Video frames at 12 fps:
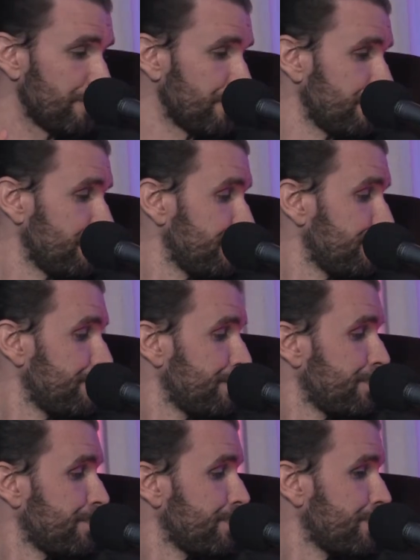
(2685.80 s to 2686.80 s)
Yep. No,
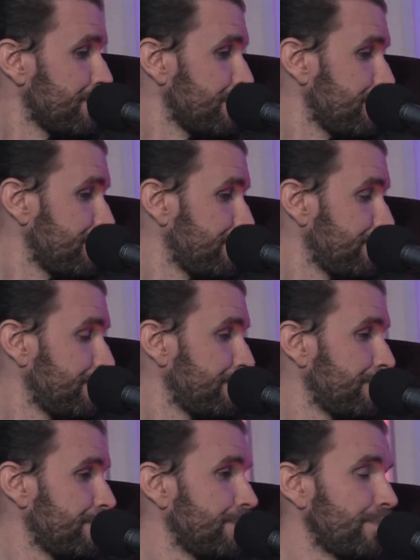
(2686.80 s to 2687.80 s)
I think it's a
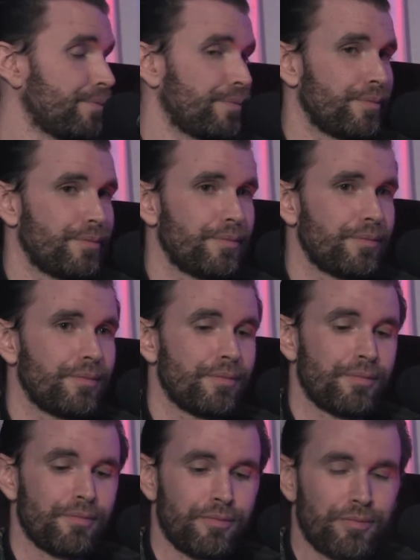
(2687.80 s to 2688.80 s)
kerfuffle
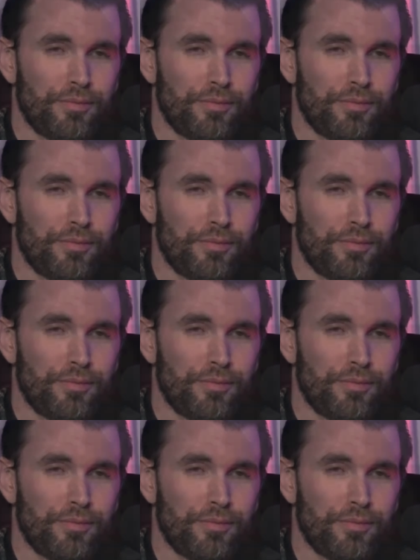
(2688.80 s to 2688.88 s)
of